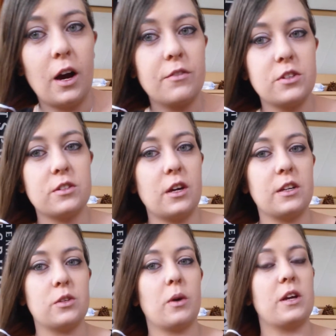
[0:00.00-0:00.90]
I've just
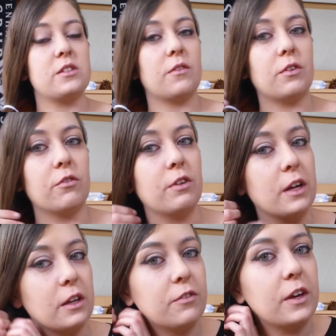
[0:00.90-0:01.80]
tied it twice, I've got
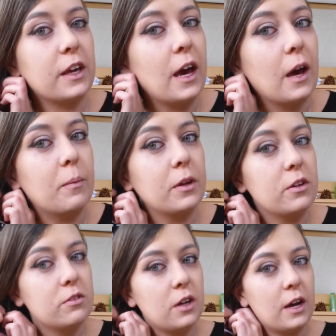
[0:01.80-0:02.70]
really thick hair, but
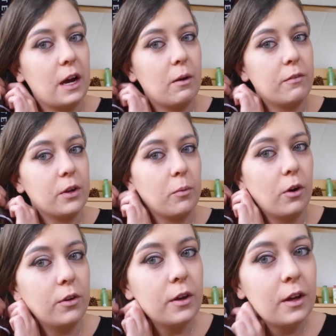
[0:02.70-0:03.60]
you tie it however you
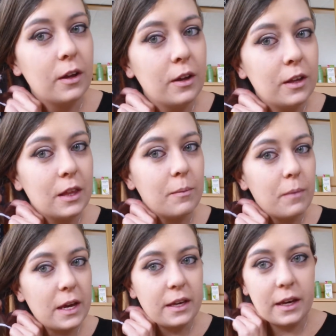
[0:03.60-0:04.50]
want. And
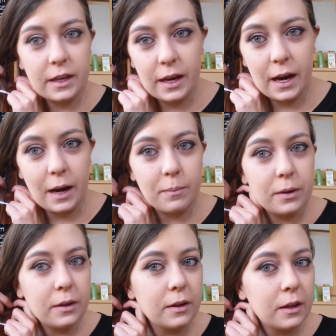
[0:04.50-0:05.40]
make a gap
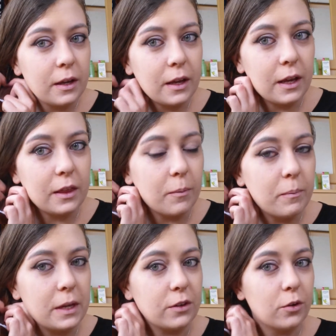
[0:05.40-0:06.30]
in the
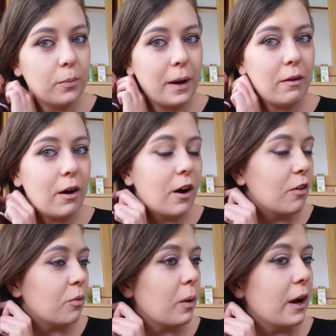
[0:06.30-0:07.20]
middle, about
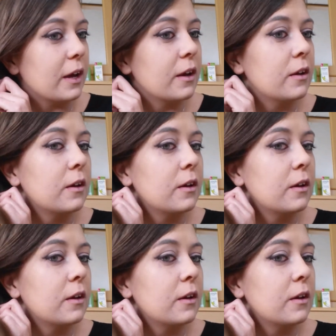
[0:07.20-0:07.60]
halfway,